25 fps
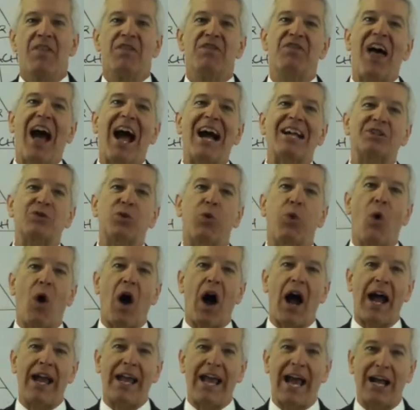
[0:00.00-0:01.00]
That's
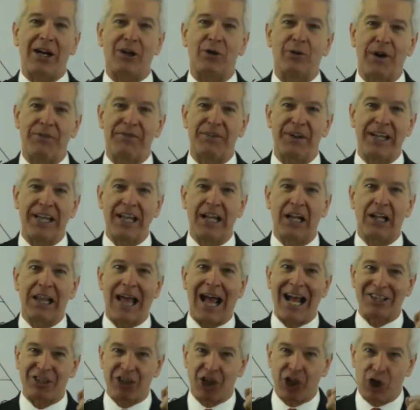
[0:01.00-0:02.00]
why at Griffin Hill,
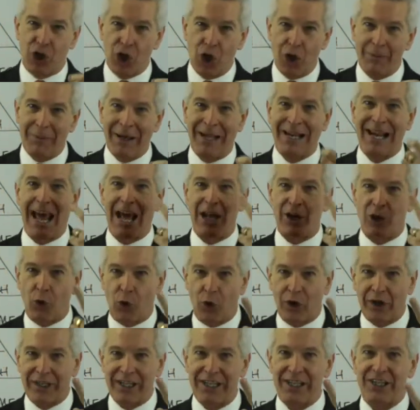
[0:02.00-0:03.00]
as a human and
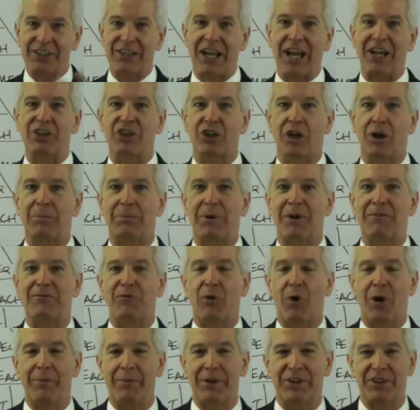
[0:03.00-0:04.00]
organizational
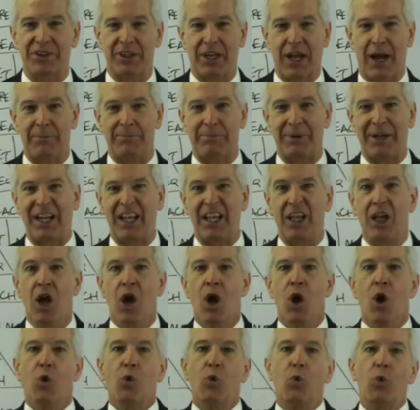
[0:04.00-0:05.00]
performance company,
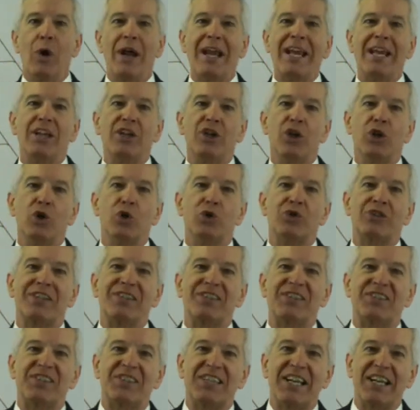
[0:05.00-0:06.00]
we use
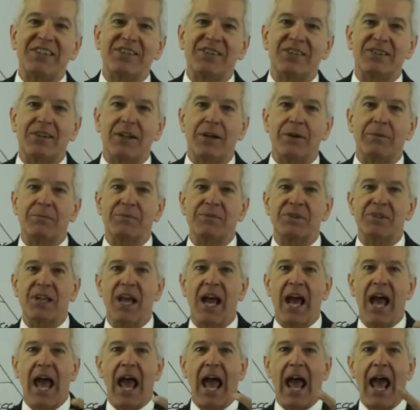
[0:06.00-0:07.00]
systems
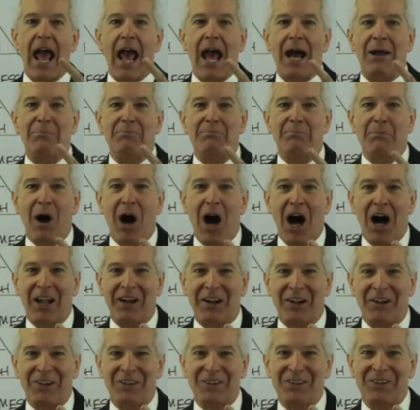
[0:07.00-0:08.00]
and
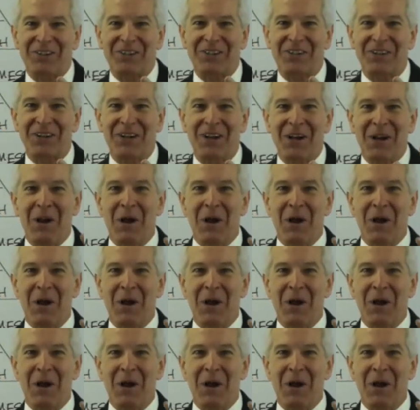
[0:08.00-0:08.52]
models.